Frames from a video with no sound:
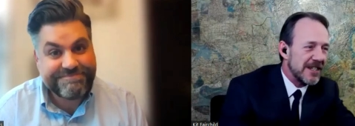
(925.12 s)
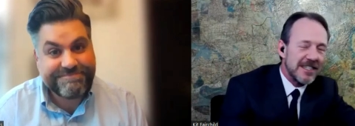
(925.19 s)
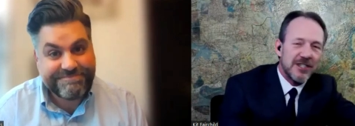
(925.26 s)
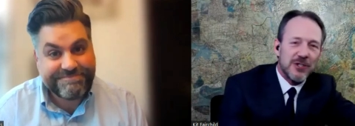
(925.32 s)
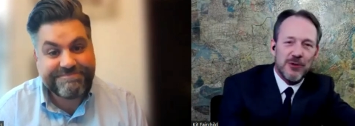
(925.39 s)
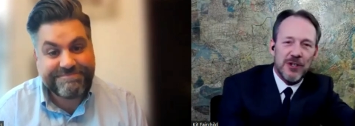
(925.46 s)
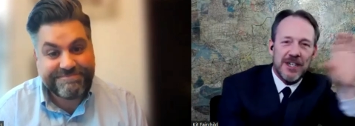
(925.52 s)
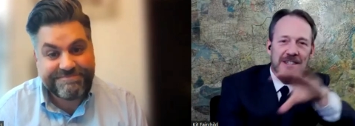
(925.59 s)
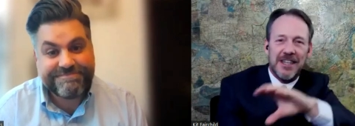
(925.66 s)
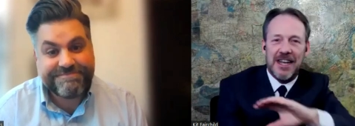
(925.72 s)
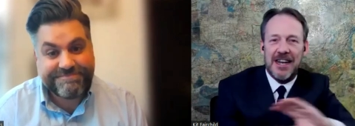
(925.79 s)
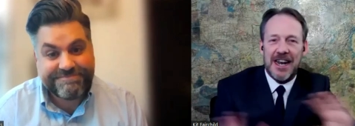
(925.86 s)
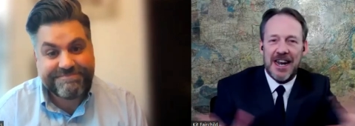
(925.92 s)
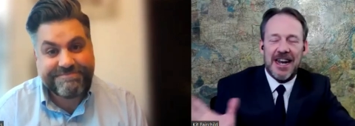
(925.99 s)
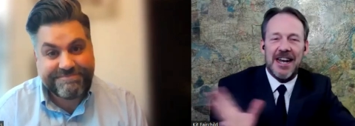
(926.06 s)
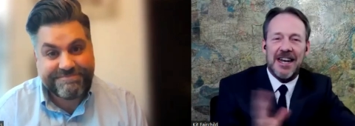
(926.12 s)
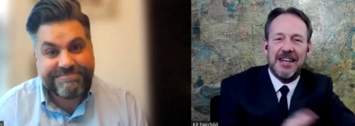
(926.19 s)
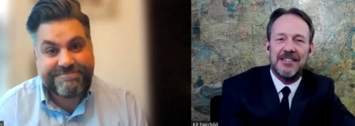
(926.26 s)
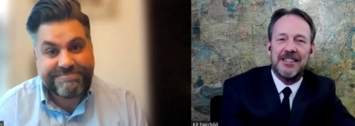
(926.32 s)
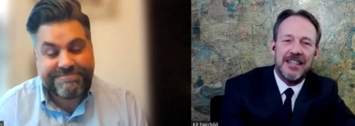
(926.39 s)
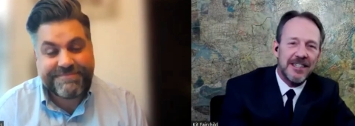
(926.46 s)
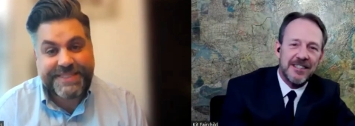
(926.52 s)
Speaker 1: district that
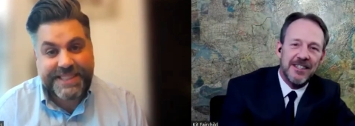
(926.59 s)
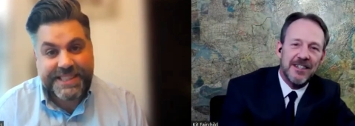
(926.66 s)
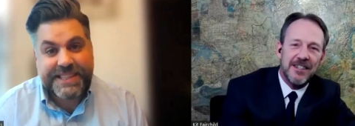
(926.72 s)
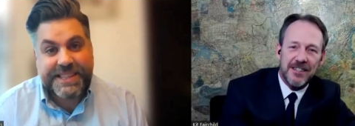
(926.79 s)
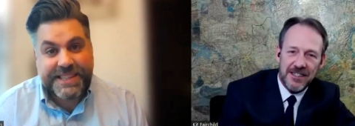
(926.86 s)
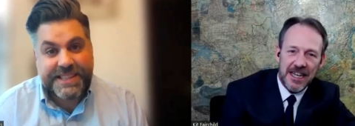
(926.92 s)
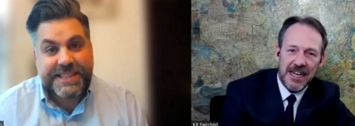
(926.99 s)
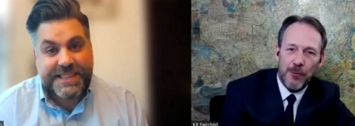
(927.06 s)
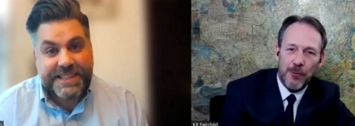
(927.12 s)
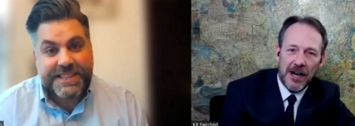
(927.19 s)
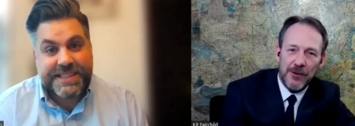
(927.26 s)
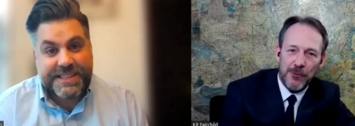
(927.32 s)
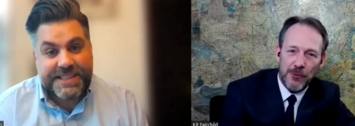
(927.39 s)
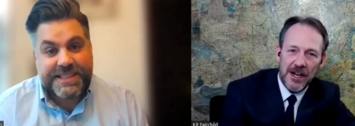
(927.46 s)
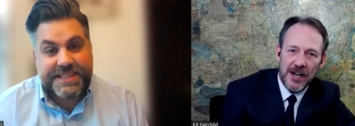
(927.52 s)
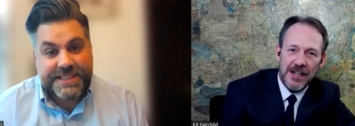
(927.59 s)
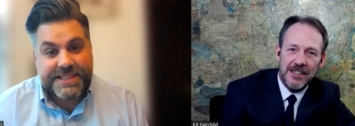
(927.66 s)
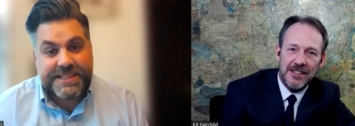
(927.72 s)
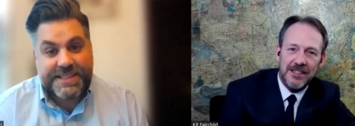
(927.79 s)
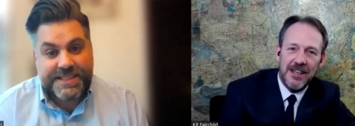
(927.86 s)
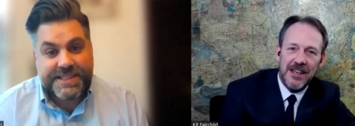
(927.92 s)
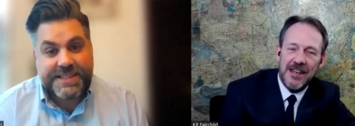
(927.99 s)
had that isn't a statewide
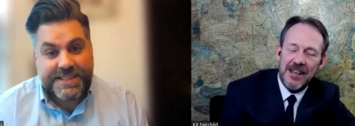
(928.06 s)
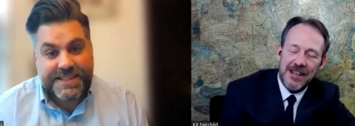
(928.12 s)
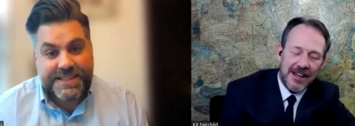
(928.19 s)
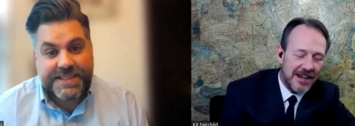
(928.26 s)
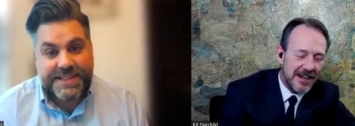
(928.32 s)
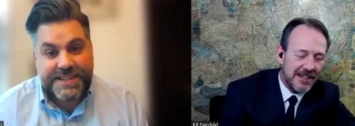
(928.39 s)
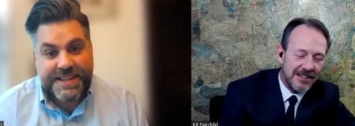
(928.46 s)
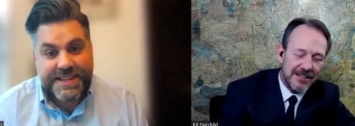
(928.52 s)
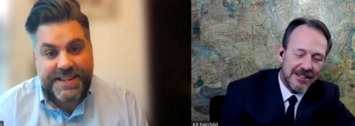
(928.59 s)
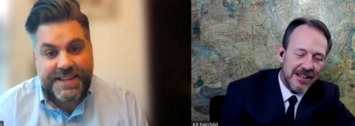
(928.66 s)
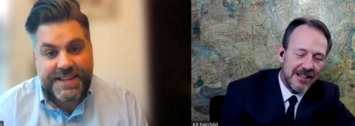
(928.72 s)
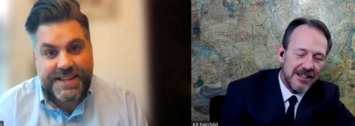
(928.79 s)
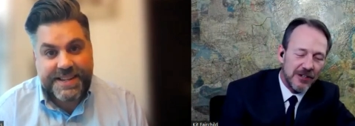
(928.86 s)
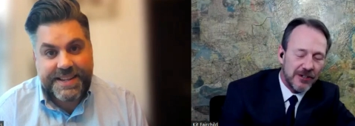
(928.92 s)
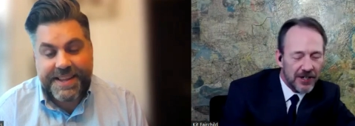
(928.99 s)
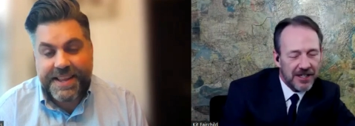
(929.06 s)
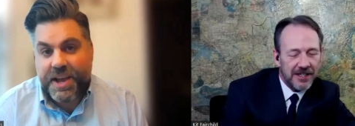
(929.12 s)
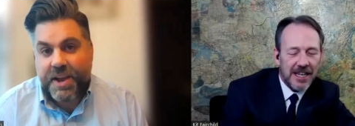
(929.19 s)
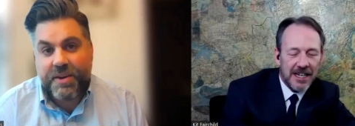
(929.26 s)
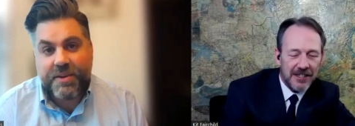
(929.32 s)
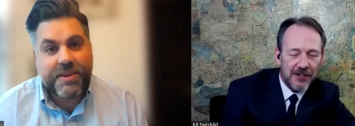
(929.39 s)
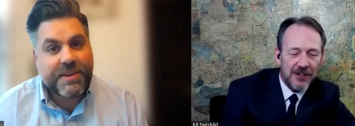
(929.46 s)
race and you look no. at
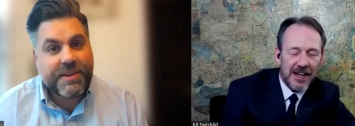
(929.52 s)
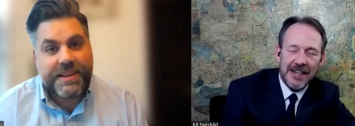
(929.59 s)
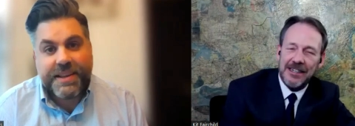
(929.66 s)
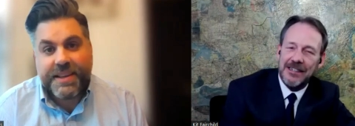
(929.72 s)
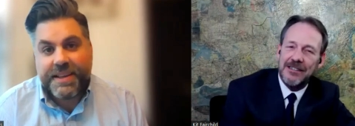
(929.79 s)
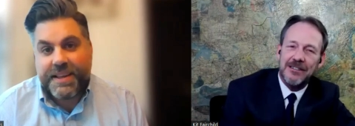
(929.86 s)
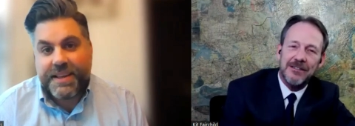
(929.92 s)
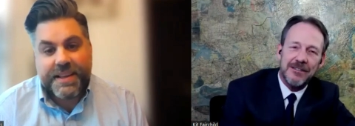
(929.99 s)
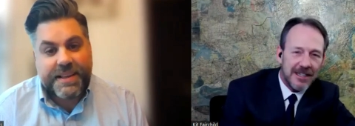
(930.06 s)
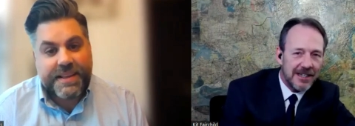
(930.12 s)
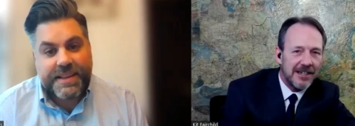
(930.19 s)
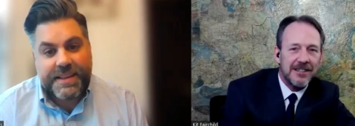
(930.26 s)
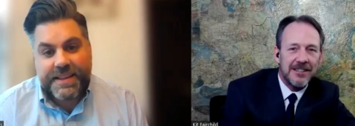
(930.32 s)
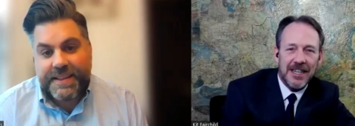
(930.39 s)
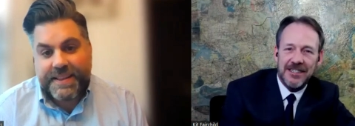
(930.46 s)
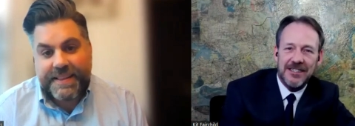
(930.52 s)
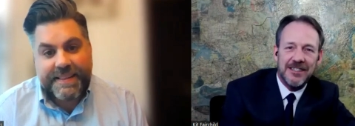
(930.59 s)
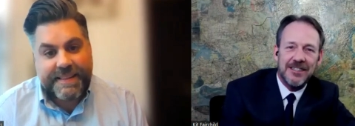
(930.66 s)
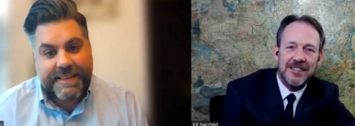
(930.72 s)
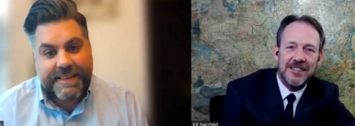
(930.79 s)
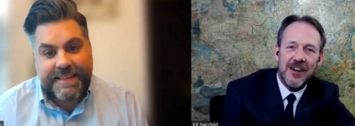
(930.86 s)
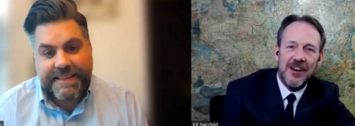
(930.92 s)
that and you're like, no, that's
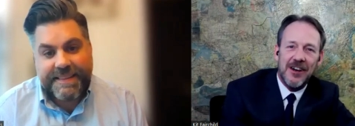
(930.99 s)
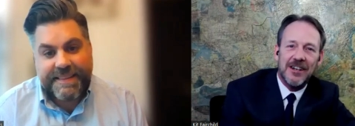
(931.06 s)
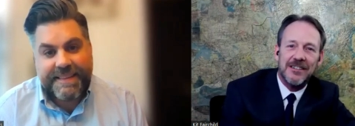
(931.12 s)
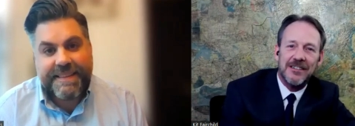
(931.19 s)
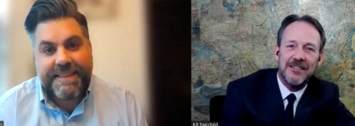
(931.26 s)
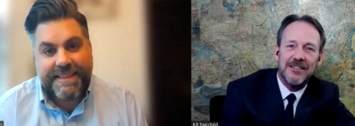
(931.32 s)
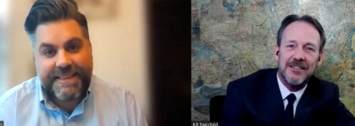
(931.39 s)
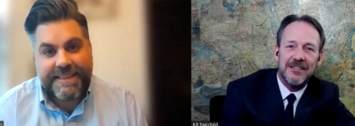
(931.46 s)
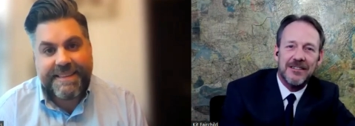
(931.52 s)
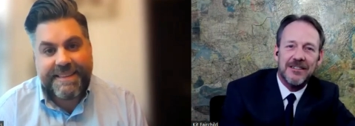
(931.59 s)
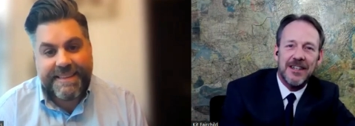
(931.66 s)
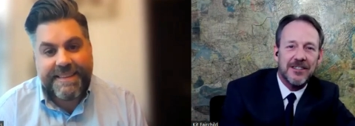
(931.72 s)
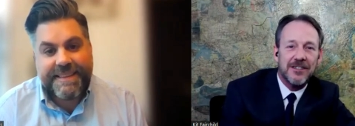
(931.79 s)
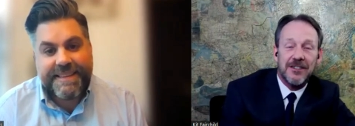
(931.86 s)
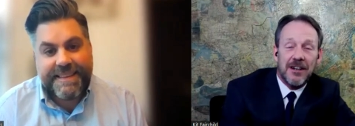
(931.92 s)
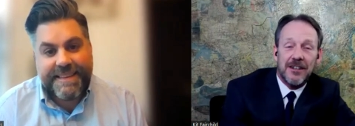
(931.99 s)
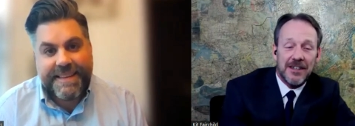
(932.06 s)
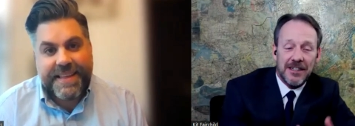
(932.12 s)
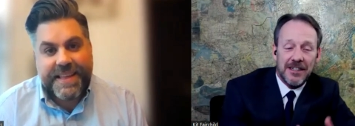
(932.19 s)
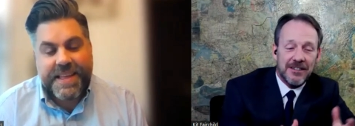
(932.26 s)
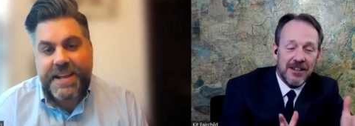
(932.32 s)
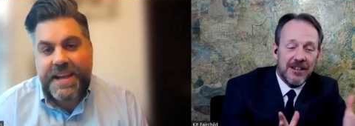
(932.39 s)
just not, that's not
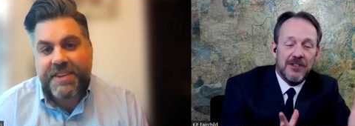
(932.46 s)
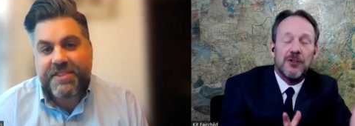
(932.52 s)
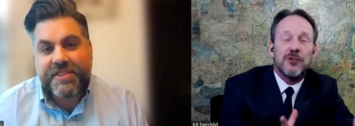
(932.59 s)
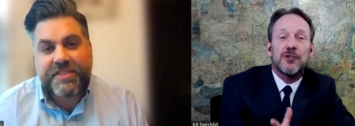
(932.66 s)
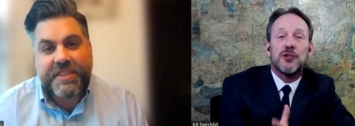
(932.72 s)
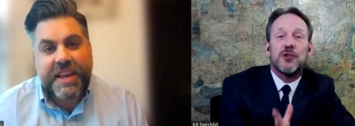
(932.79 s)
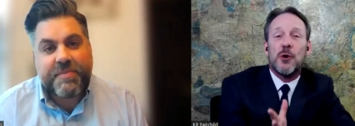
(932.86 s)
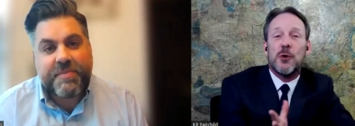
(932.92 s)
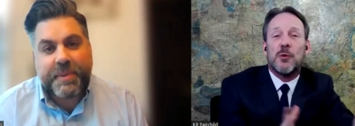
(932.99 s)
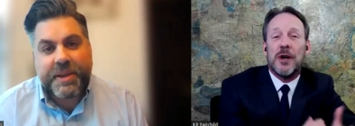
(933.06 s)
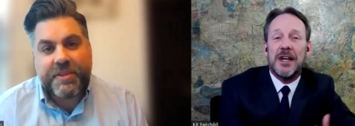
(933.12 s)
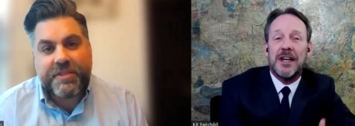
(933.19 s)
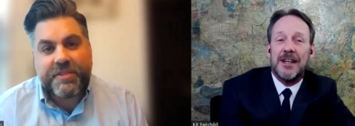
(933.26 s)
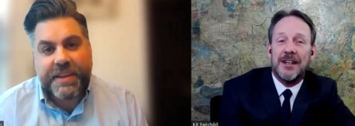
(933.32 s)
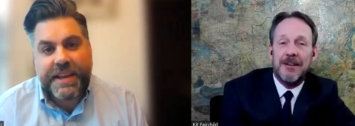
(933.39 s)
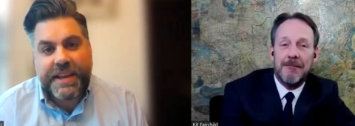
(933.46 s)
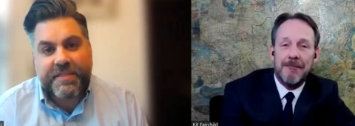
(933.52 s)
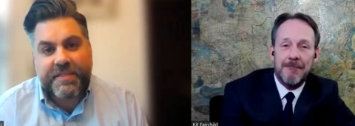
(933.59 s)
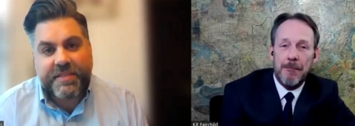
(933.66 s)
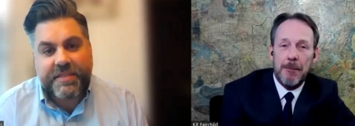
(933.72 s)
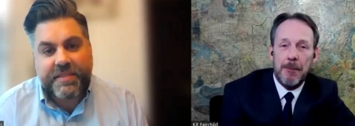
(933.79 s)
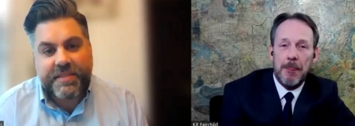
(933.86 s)
that. You got your safe no blue way.
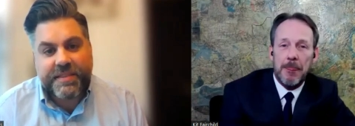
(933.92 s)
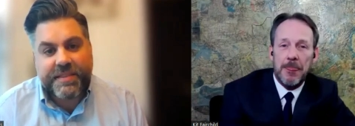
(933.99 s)
seats.